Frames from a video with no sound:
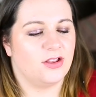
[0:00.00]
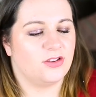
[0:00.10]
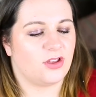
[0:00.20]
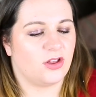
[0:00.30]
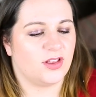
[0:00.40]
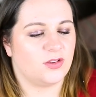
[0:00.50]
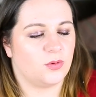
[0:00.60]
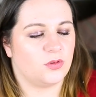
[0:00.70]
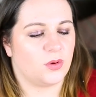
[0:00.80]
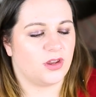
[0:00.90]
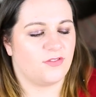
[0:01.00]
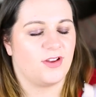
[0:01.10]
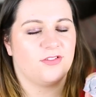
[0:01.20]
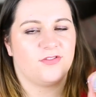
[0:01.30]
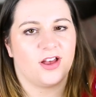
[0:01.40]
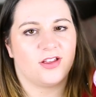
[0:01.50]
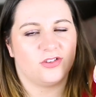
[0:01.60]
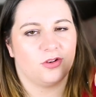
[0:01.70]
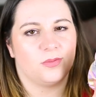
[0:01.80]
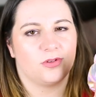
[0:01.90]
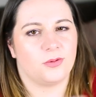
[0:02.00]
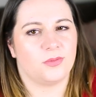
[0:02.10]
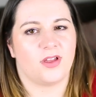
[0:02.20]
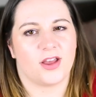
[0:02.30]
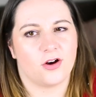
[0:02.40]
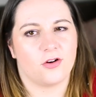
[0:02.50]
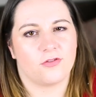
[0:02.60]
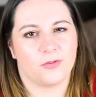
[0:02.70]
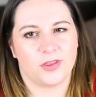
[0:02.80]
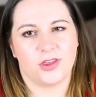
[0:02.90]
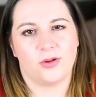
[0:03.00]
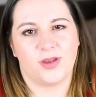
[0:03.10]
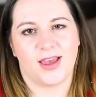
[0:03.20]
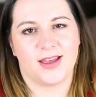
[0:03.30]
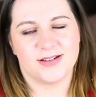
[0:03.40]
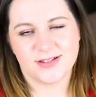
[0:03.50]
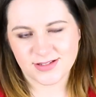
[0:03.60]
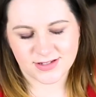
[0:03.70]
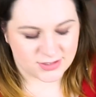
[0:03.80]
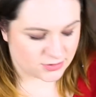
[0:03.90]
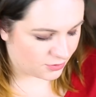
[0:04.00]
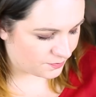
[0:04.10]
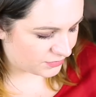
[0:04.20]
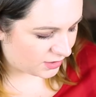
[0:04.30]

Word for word: So this was one of the very first Tsum Tsums that I got from the UK Disney store.